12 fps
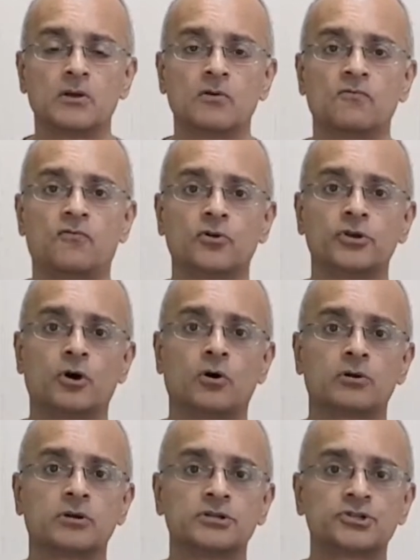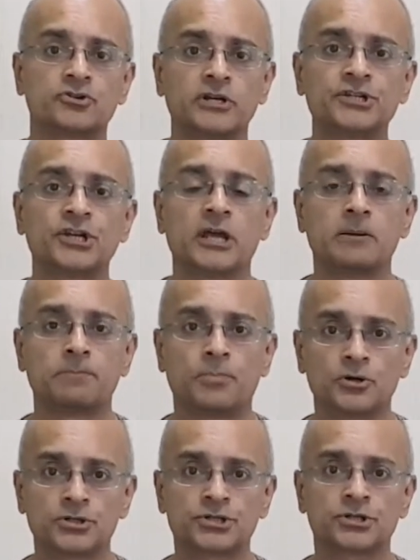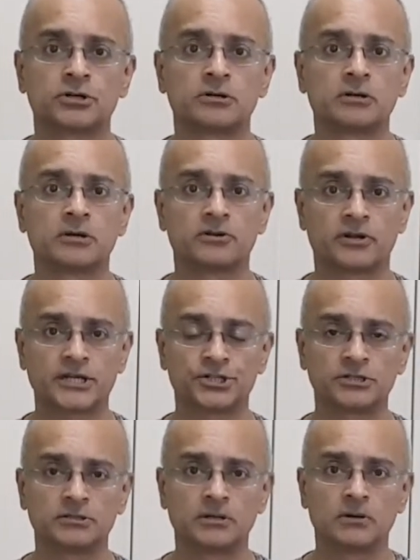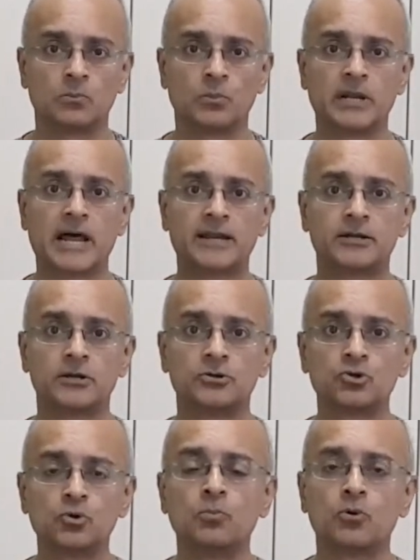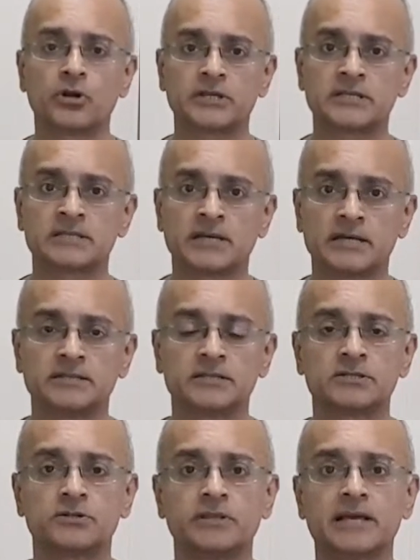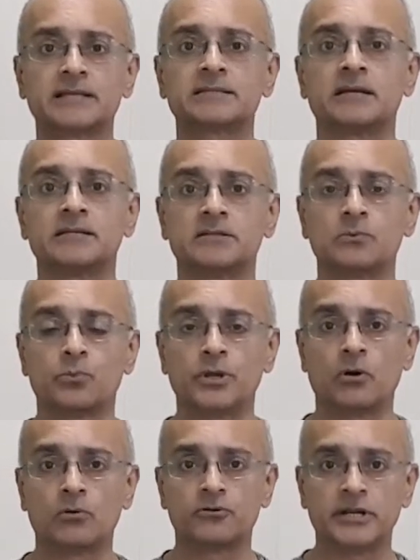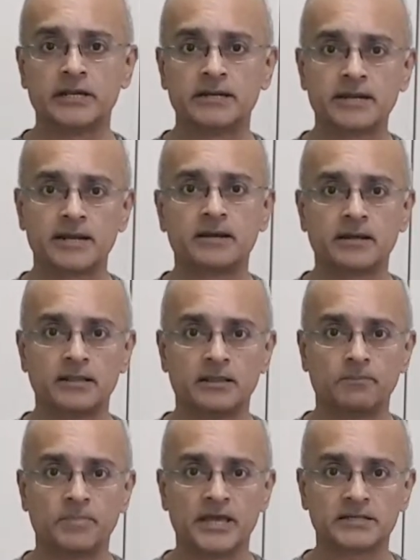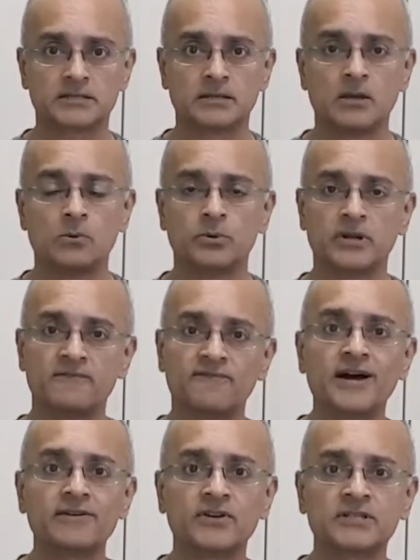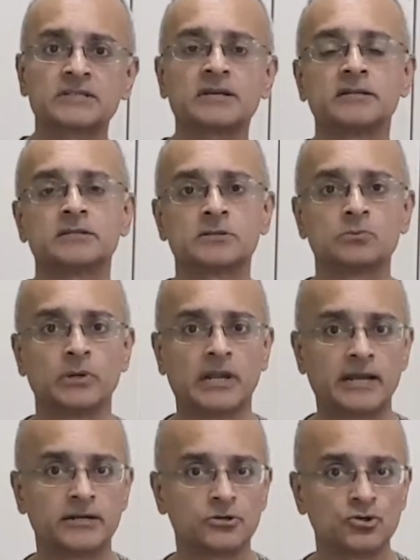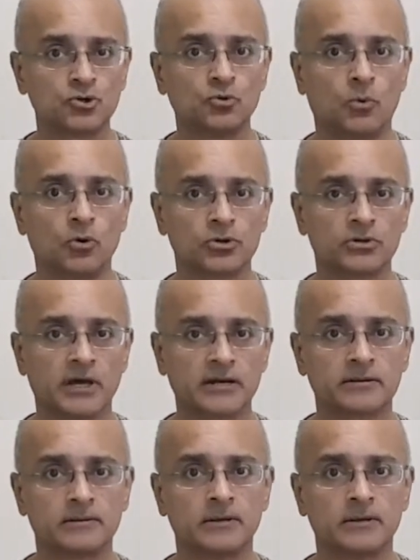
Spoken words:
For your stretching and posture correction, we'll add 2 more exercises to the exercise that we already did in the base. We did 5 exercises, we'll add 2 more to that.